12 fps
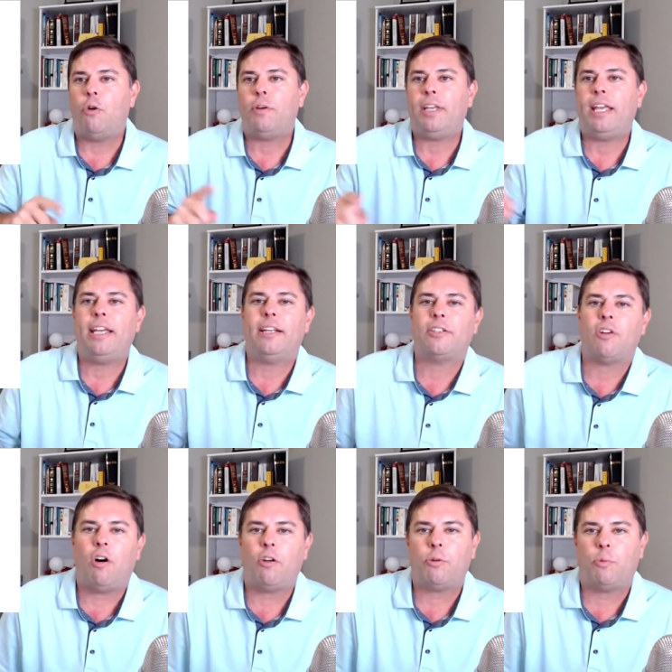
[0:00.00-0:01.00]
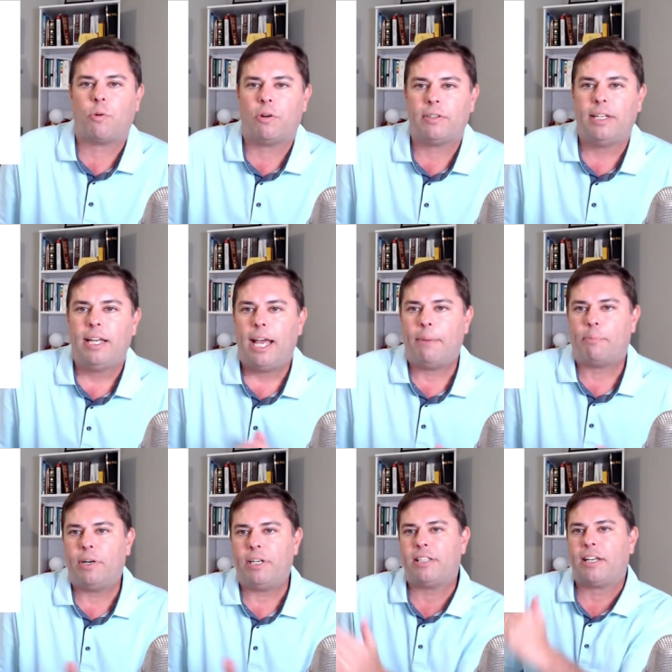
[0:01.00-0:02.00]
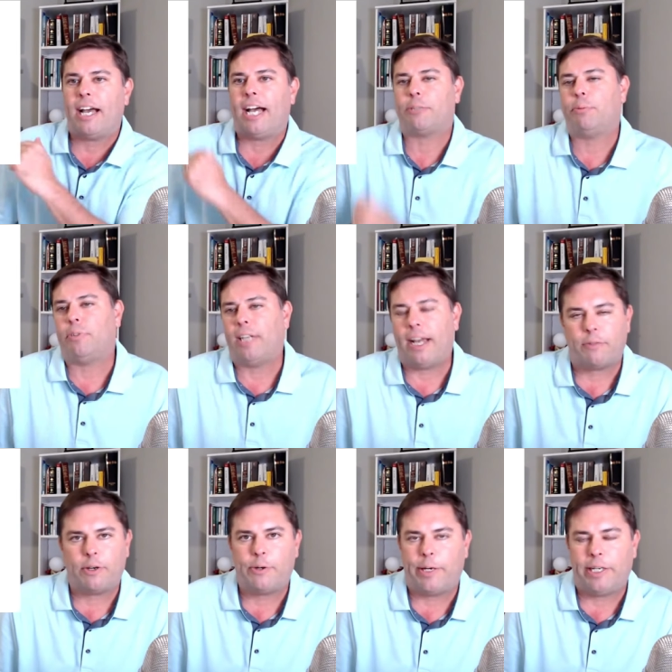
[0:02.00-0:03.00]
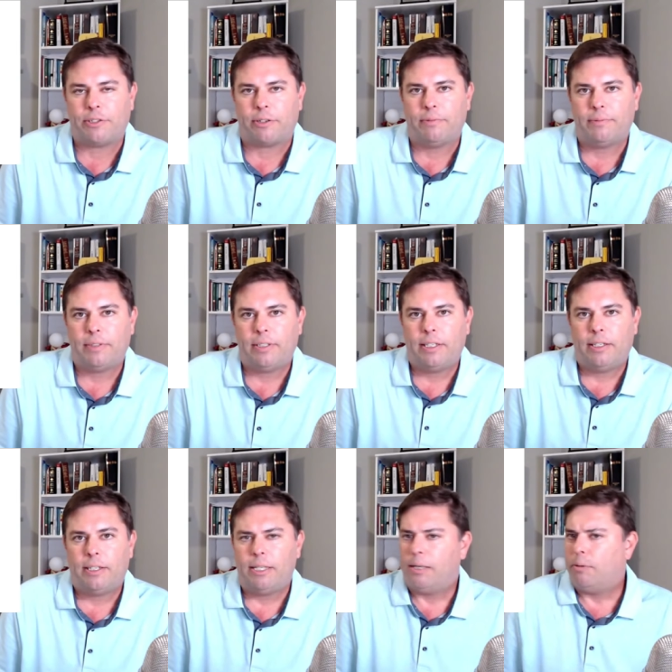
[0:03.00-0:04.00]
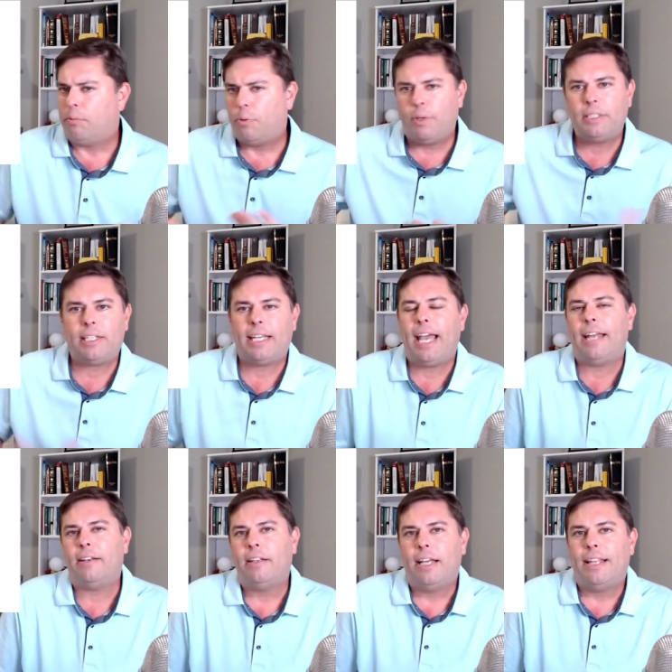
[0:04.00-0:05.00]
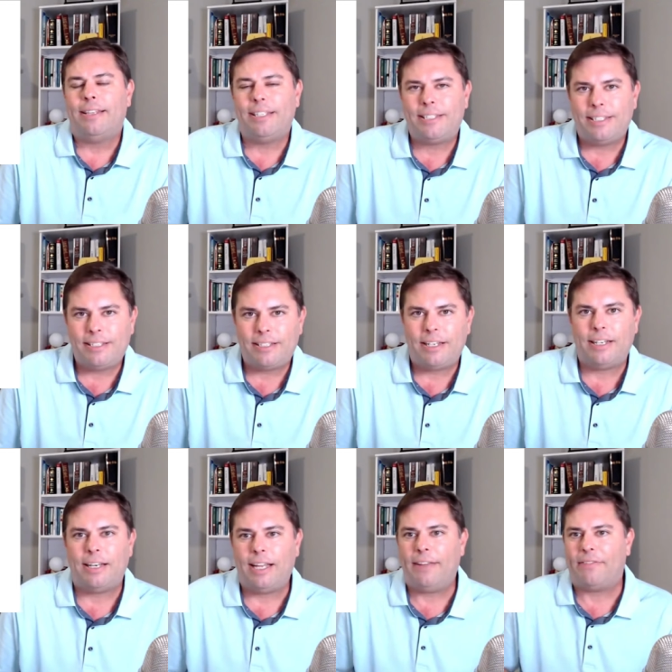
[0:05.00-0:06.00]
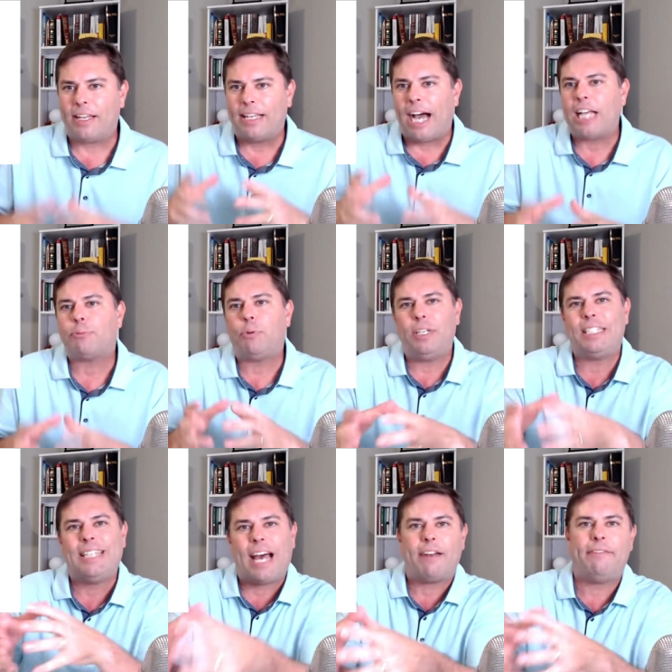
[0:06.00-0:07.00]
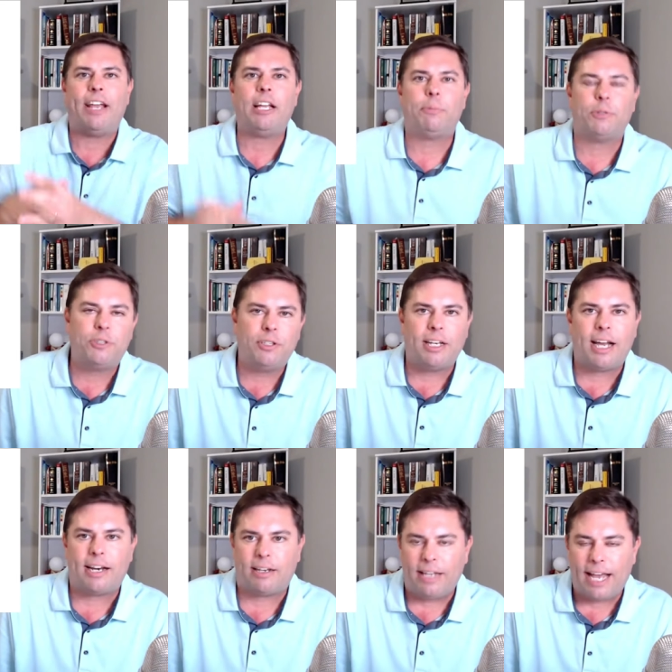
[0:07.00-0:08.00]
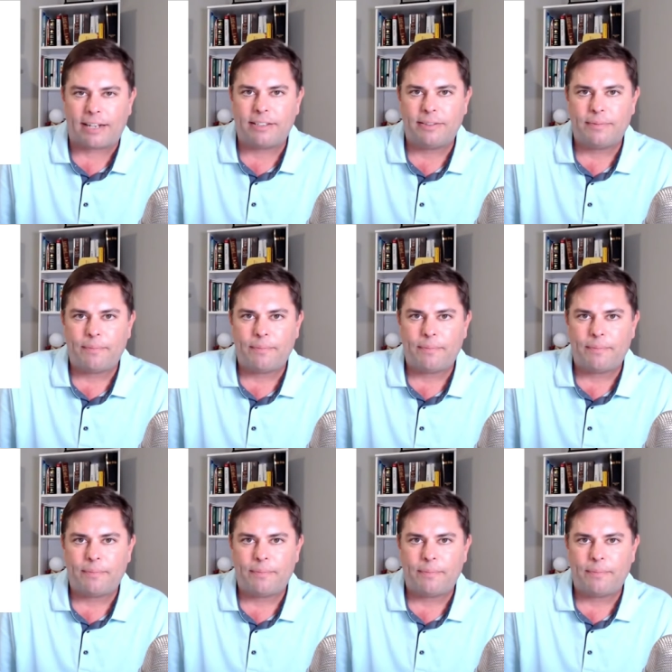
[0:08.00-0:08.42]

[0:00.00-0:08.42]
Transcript: ye into all the world and preach the gospel to every creature. Well, once again, this is if the gospel is not available to the non elect,